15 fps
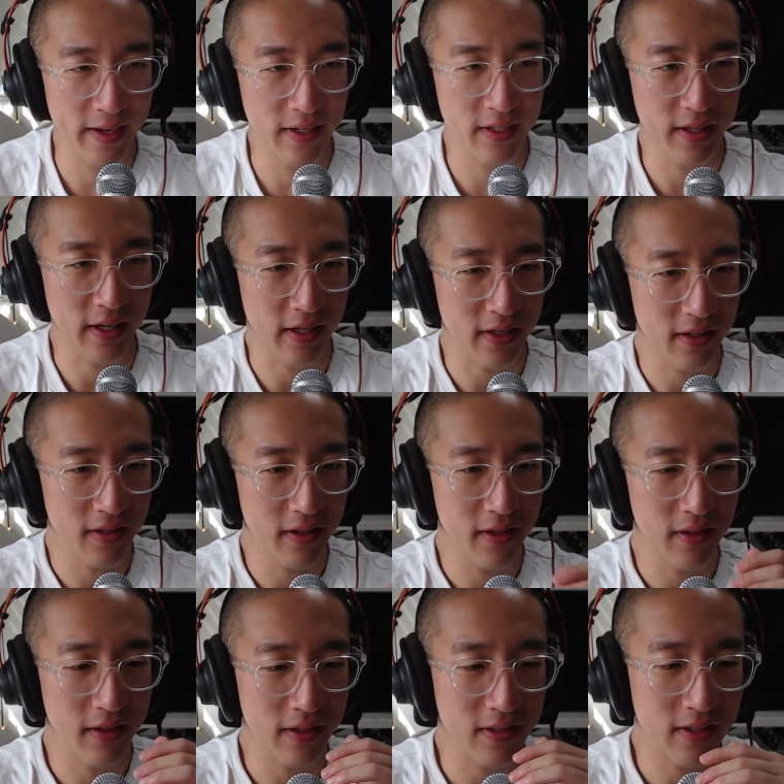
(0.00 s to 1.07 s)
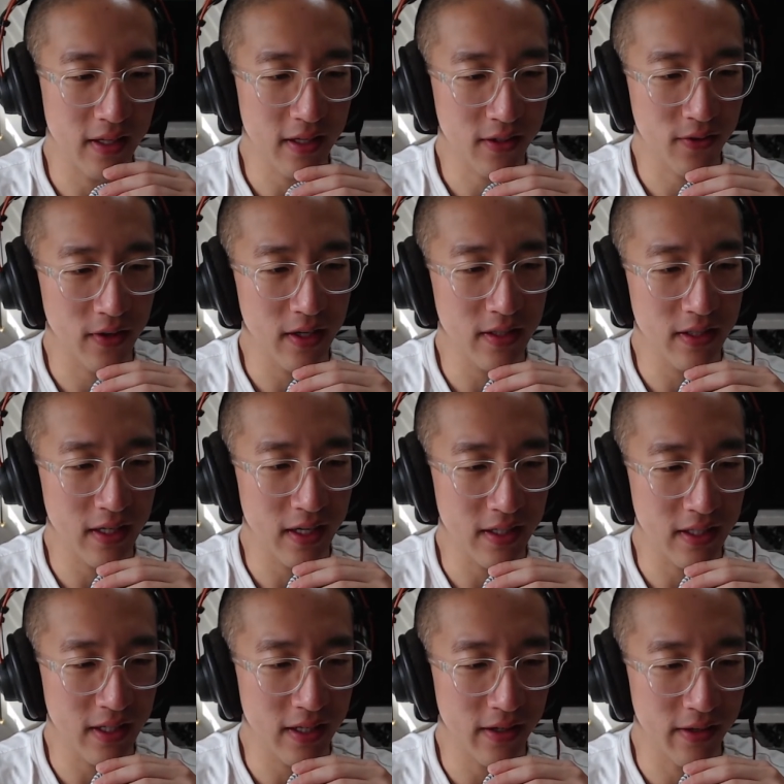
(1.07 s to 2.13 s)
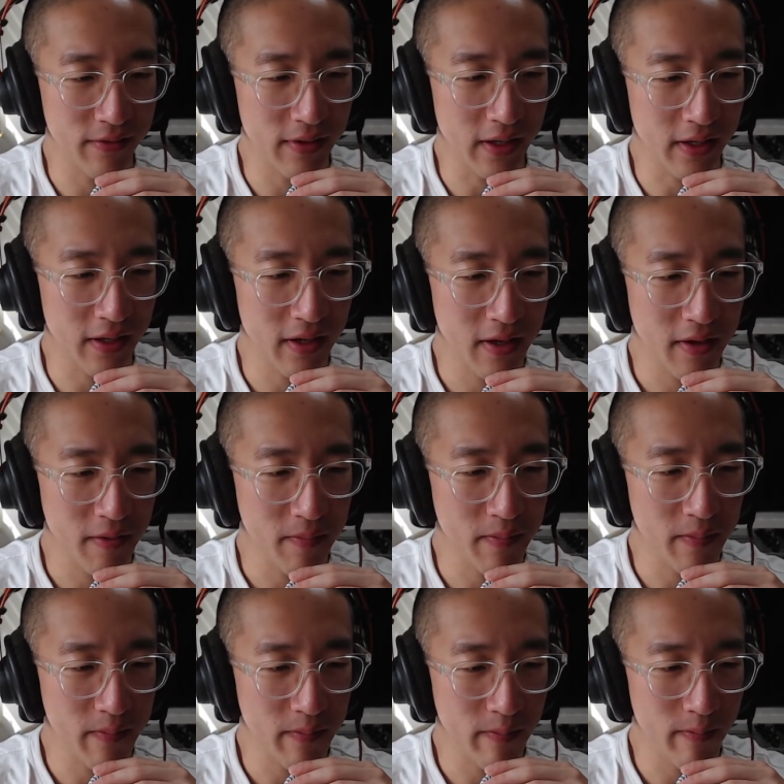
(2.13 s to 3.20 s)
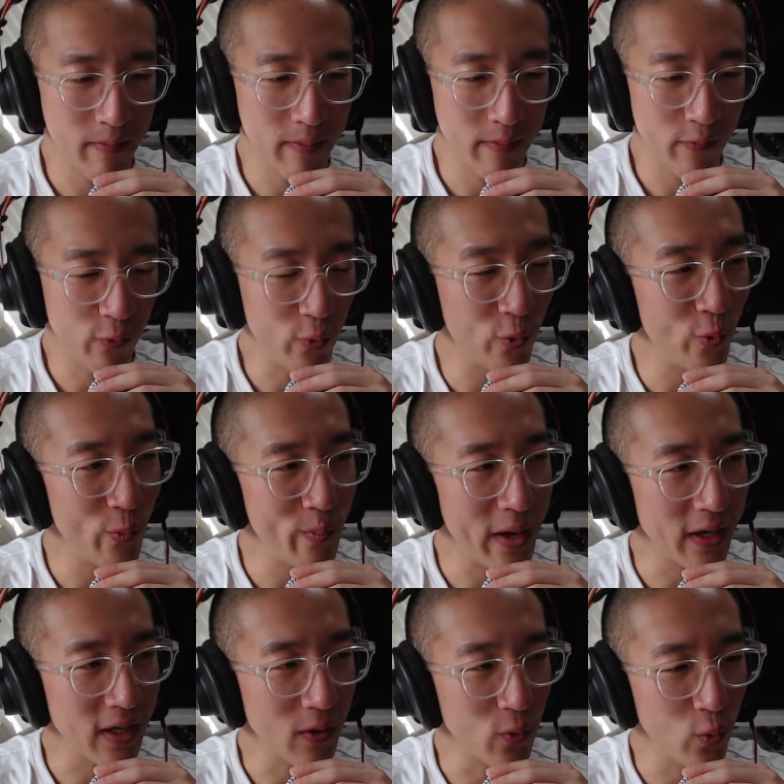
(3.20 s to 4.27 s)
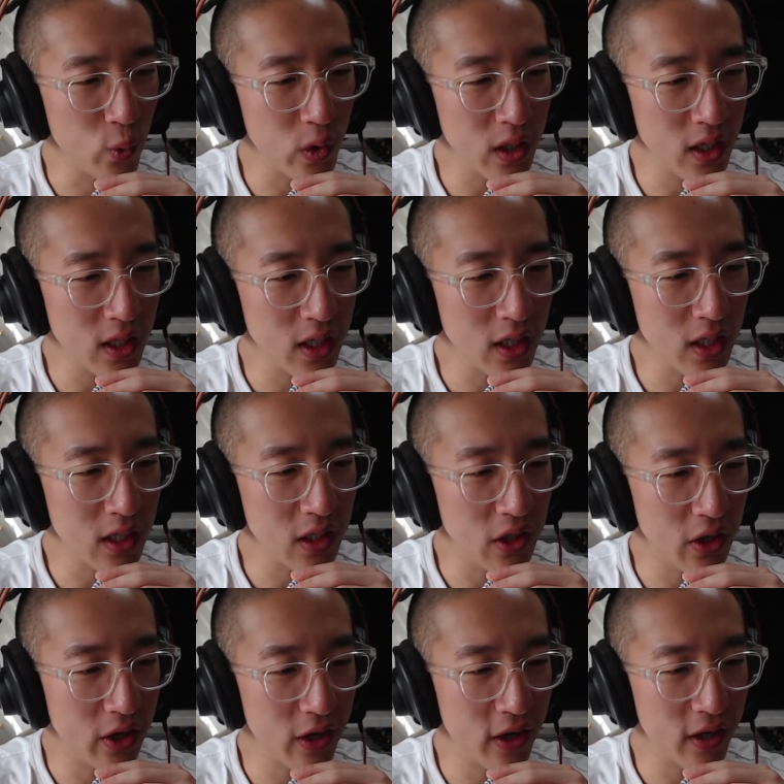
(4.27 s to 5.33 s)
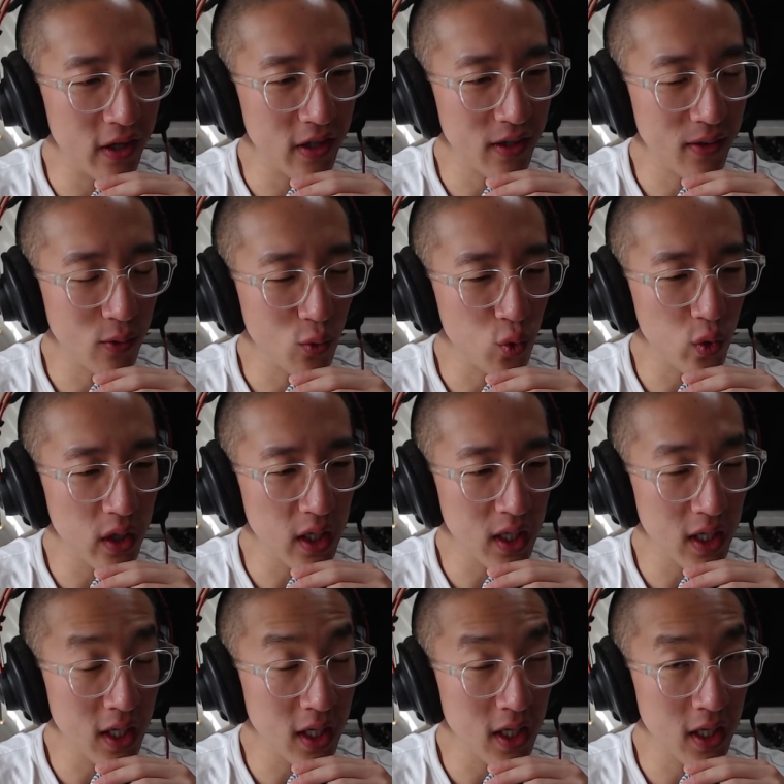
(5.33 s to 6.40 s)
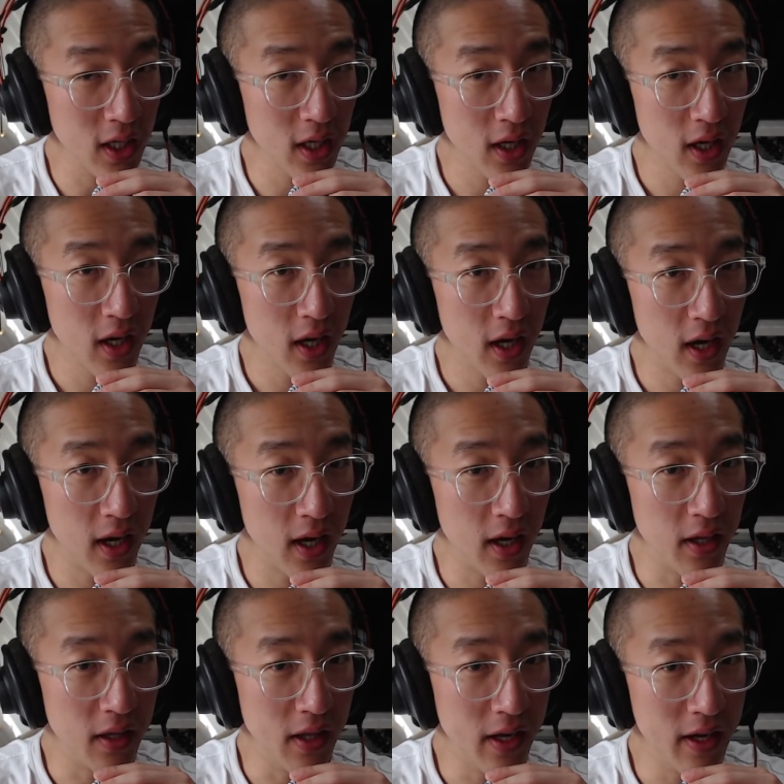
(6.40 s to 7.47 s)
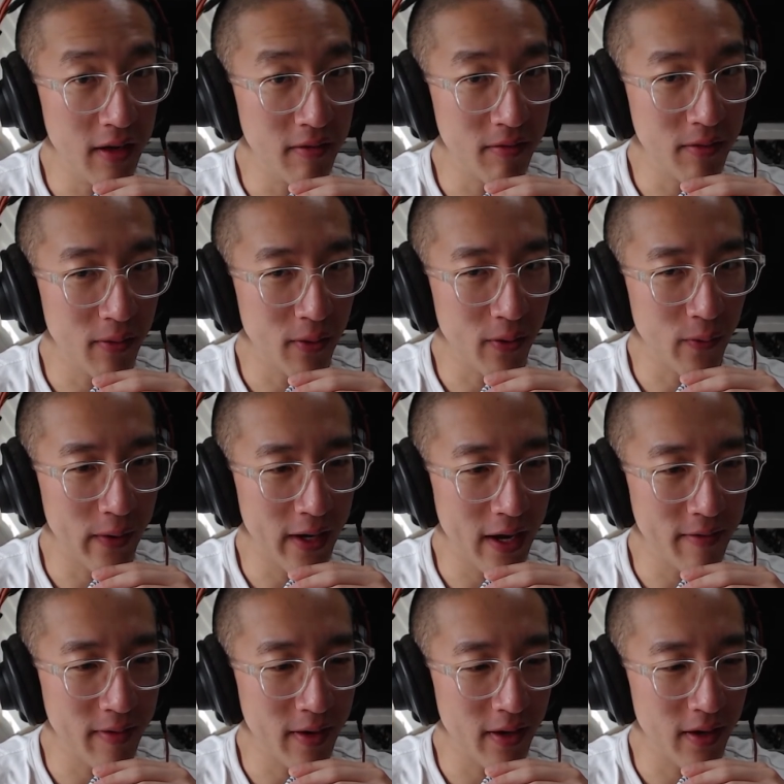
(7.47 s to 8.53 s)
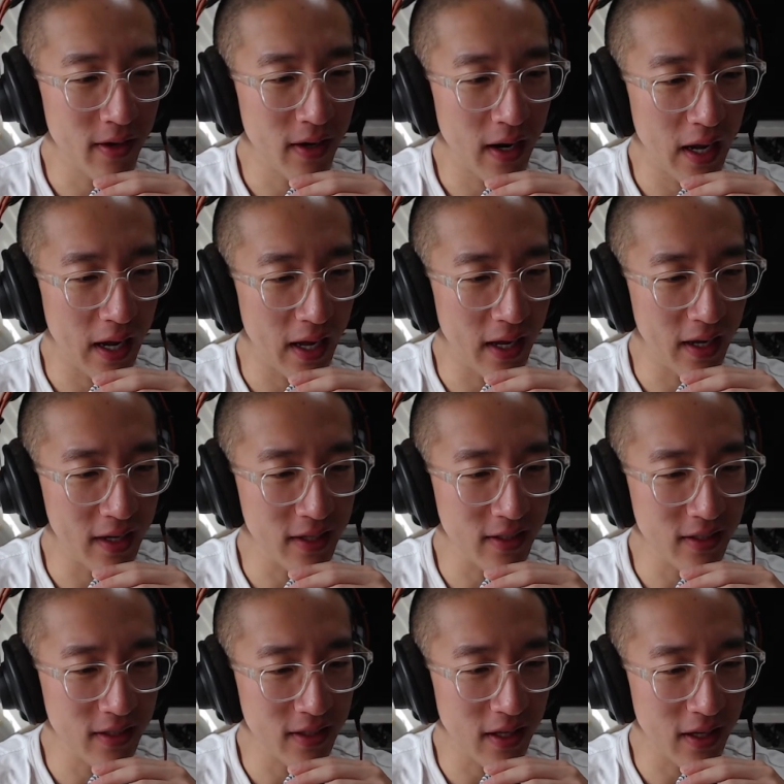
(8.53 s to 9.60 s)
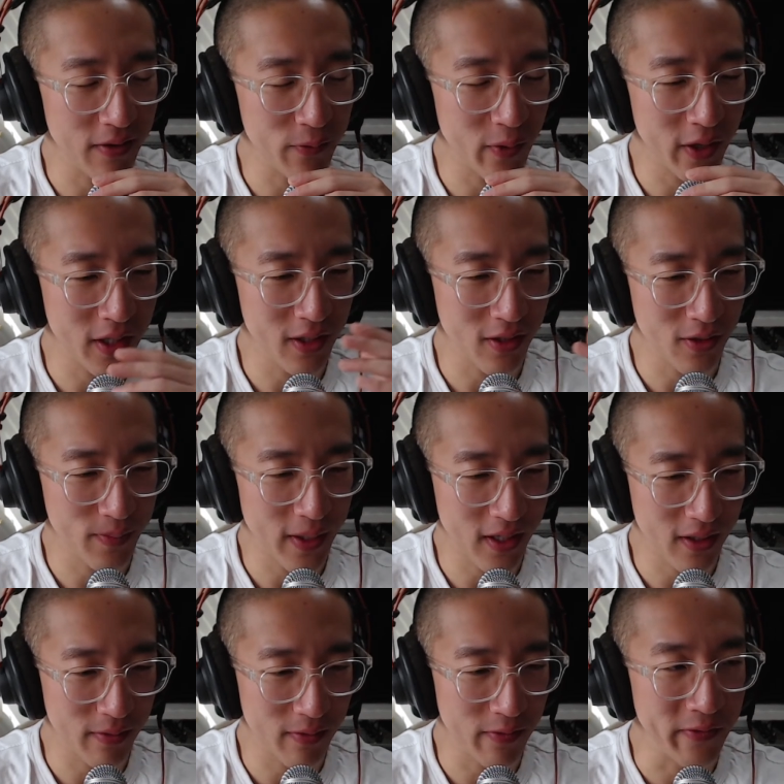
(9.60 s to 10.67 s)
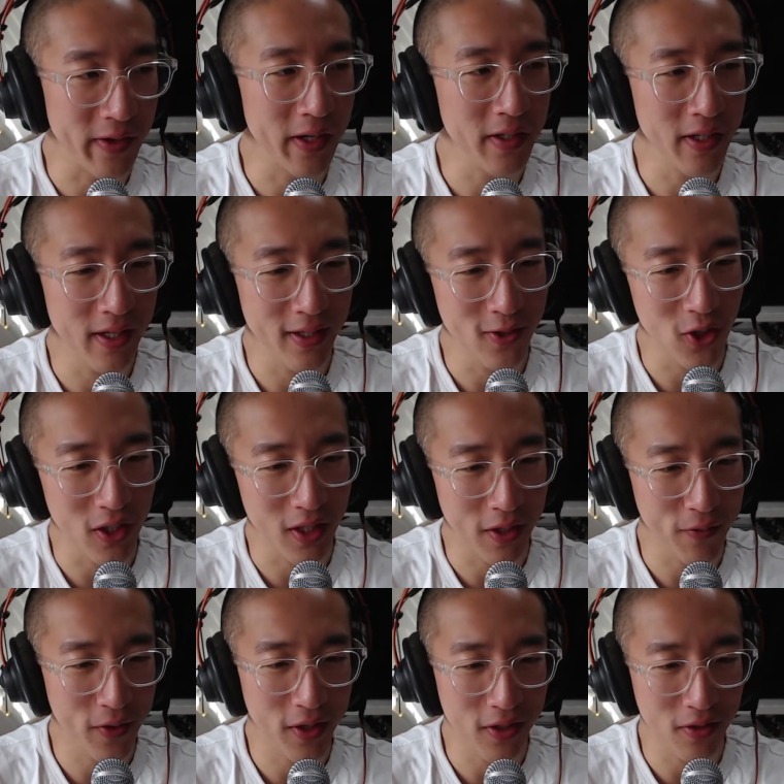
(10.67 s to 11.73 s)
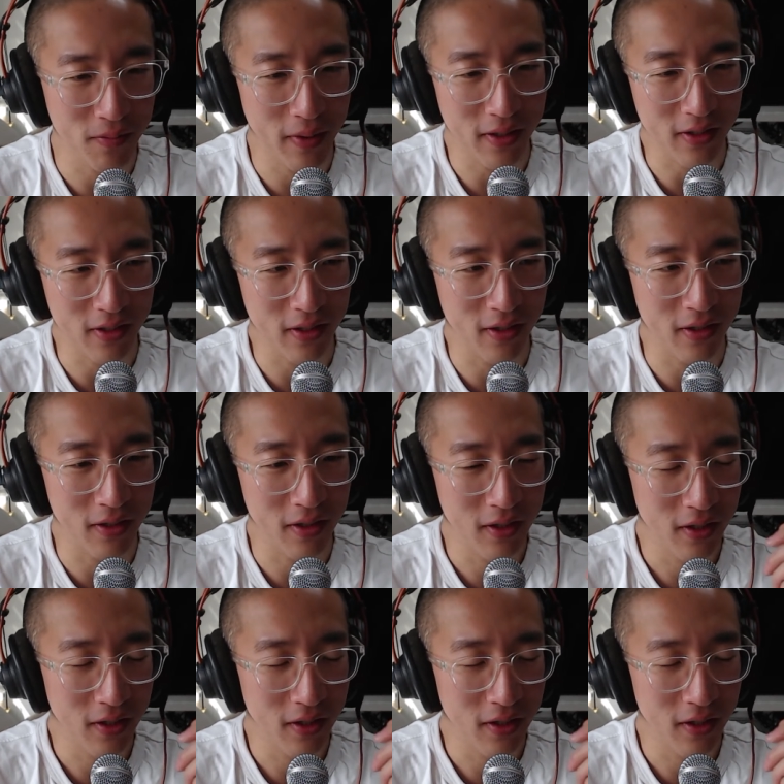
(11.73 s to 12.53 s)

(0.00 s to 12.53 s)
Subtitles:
like this crazy idea of like making we learn, we live or whatever, and they wanted to make a village and they wanted to make a